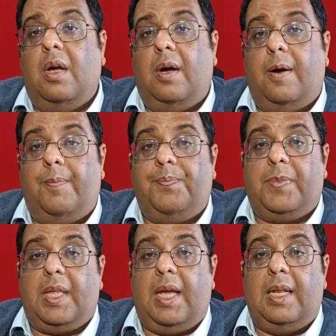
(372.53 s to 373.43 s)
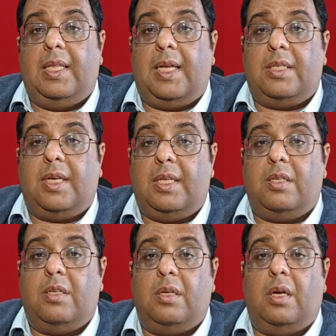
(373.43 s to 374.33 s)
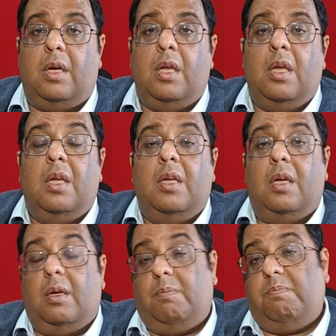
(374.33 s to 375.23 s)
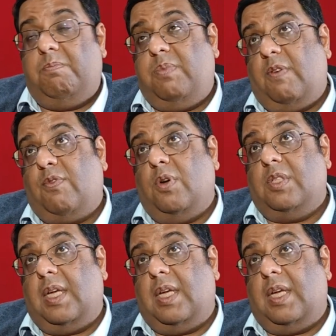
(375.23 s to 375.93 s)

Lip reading: And in that sense, of course,